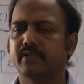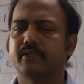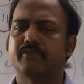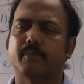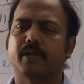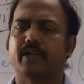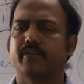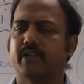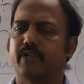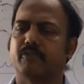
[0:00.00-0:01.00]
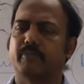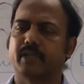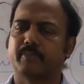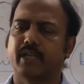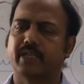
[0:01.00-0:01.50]
From 100 it will
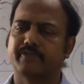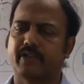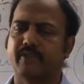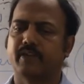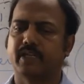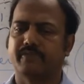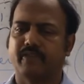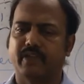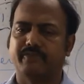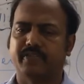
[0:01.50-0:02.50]
become 95,